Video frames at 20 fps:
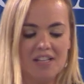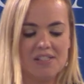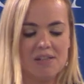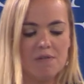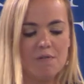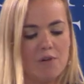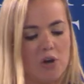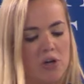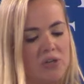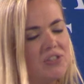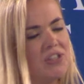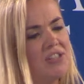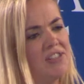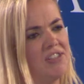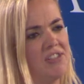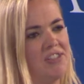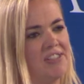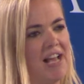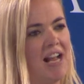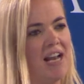devoted
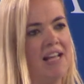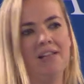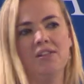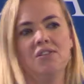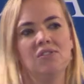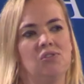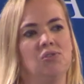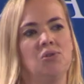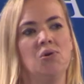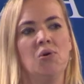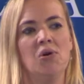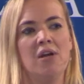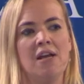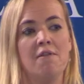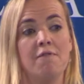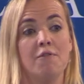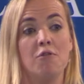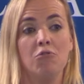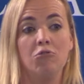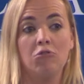to telling the story
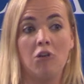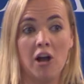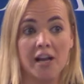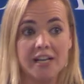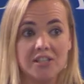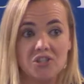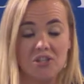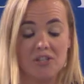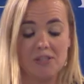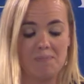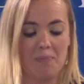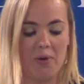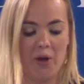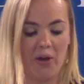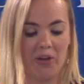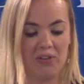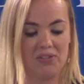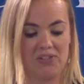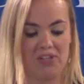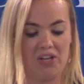of a righteous
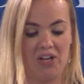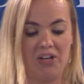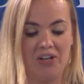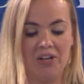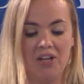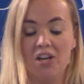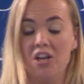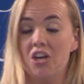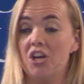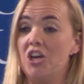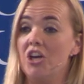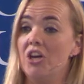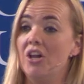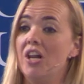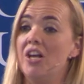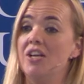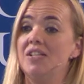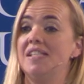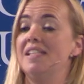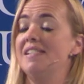person who
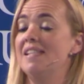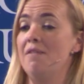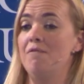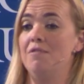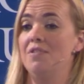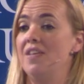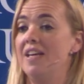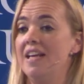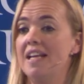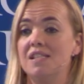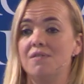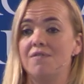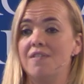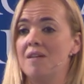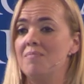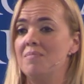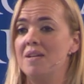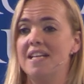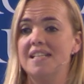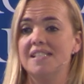loses everything, his
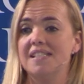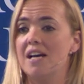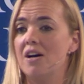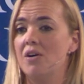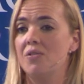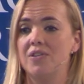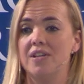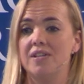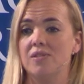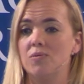family, his health,